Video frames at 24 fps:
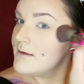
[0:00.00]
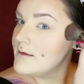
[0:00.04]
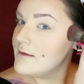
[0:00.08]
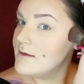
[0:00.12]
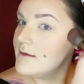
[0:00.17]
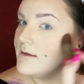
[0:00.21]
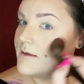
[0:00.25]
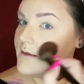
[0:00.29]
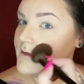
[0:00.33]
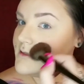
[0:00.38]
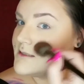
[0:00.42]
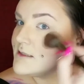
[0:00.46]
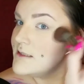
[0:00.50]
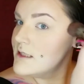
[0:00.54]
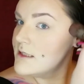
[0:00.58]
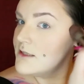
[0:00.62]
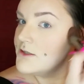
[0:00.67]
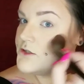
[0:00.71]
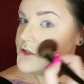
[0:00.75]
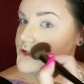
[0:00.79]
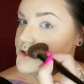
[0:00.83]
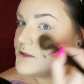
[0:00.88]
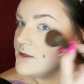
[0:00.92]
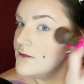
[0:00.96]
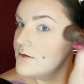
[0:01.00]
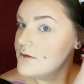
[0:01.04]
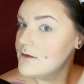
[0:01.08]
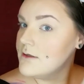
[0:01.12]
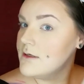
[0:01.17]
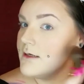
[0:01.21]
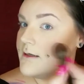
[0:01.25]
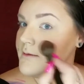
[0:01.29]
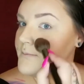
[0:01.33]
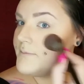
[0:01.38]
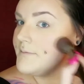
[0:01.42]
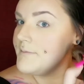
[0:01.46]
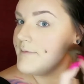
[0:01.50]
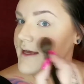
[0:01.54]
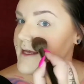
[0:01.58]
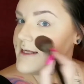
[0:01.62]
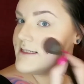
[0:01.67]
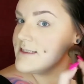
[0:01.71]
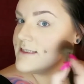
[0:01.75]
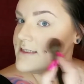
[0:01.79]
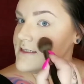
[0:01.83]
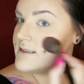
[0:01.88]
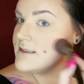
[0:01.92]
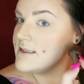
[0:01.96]
Yeah, it's not showing up
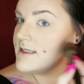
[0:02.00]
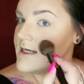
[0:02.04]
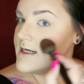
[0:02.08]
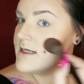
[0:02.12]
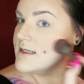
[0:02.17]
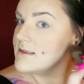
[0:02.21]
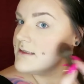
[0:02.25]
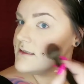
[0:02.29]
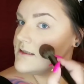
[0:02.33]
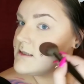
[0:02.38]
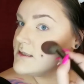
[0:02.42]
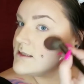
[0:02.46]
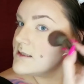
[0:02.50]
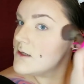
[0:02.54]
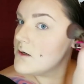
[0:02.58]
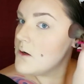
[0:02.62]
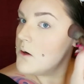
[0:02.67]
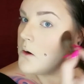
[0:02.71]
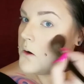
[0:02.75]
as intense